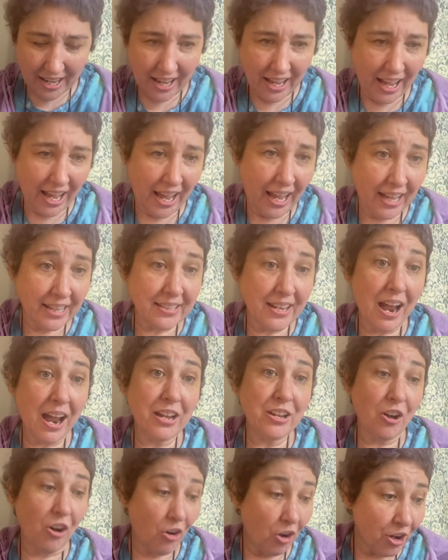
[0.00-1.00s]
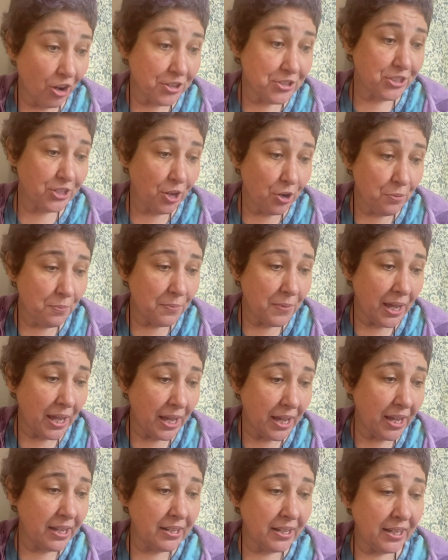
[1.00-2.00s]
And I also
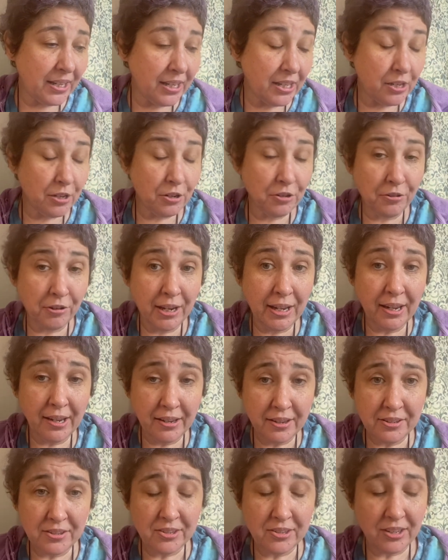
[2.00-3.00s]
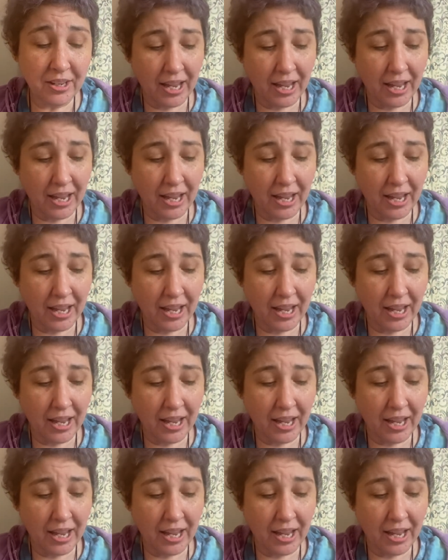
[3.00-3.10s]
made earrings,